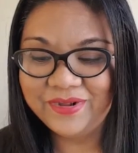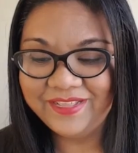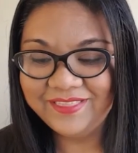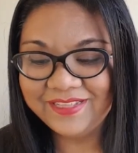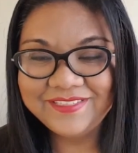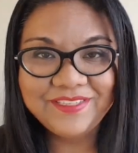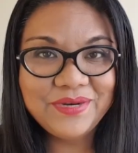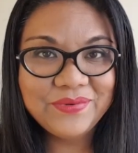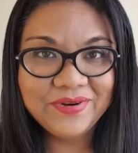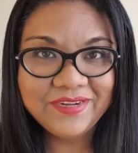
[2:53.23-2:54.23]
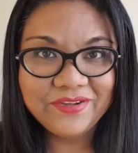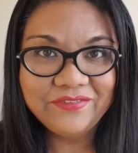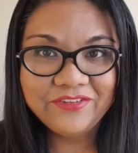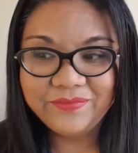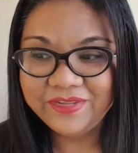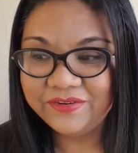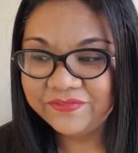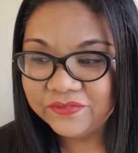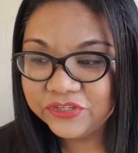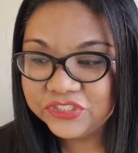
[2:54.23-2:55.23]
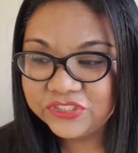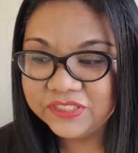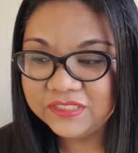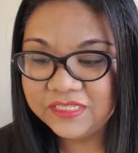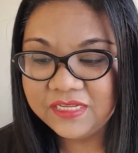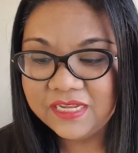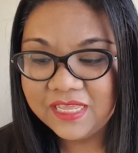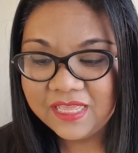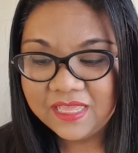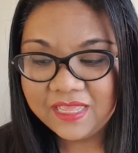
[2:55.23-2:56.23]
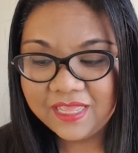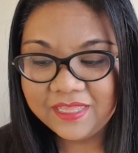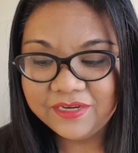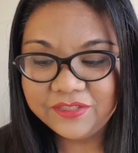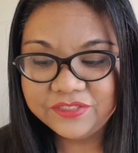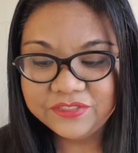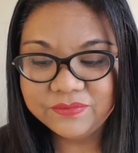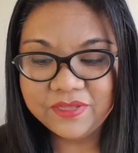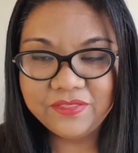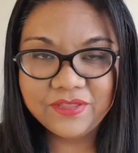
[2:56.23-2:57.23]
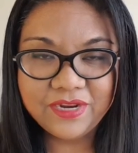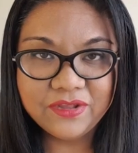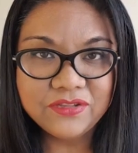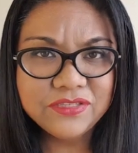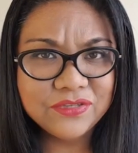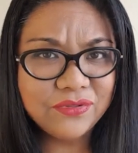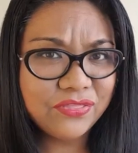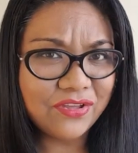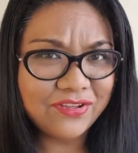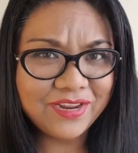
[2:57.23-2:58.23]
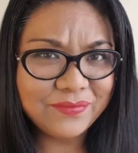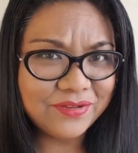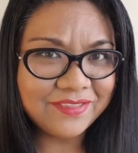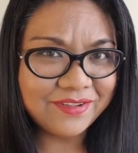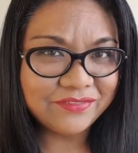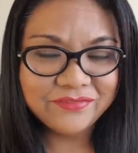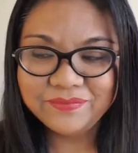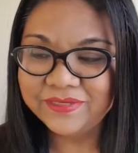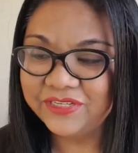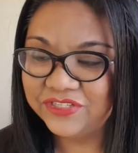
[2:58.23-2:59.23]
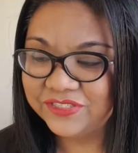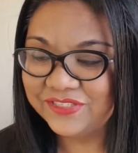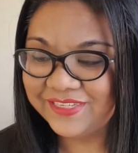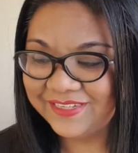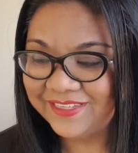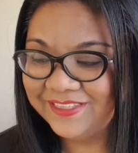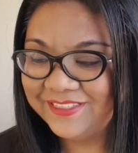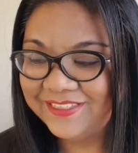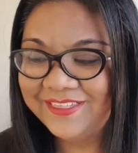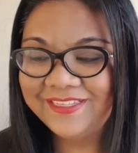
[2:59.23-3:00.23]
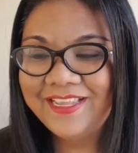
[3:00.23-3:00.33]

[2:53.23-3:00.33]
one that didn't work out for me unfortunately and this is one that I also thought I would love but I just didn't.